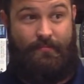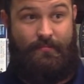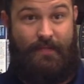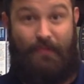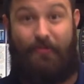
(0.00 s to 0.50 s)

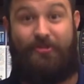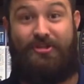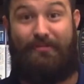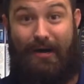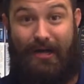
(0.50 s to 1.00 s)
It was
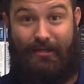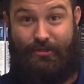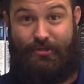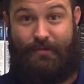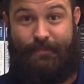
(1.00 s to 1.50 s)

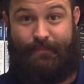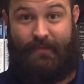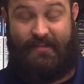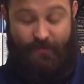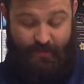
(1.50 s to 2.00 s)
demolished.
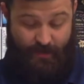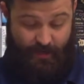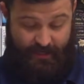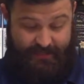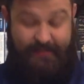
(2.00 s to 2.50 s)
And so there it
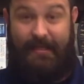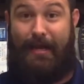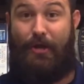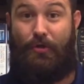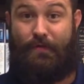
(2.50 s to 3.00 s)
is
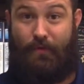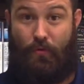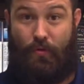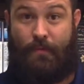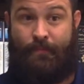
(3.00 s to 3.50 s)
laying on the
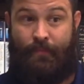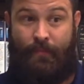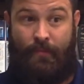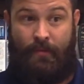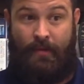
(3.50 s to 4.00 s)
floor,
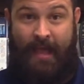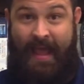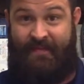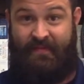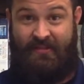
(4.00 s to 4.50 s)

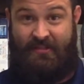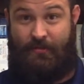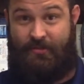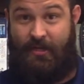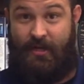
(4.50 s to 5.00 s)
half of it
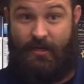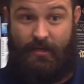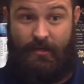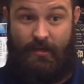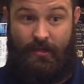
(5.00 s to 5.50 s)
still
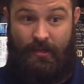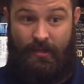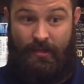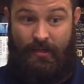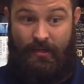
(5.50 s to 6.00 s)
standing.
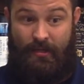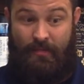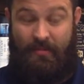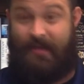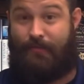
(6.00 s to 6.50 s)

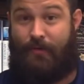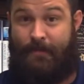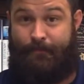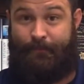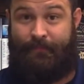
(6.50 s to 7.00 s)
But guess
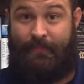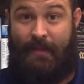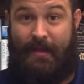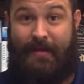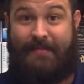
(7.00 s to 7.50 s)
what?
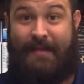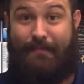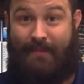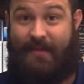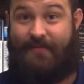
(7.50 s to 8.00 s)
It is a
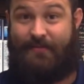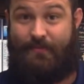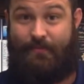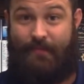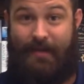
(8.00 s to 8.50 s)
mess.
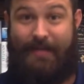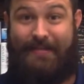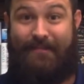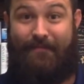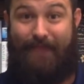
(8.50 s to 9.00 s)
It is
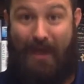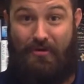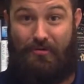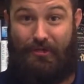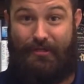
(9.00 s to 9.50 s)
a
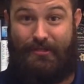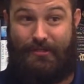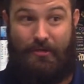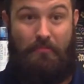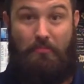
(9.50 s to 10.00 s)

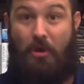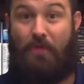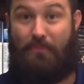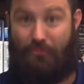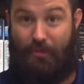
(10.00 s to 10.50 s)
valueless
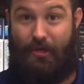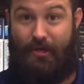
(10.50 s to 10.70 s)
marble run.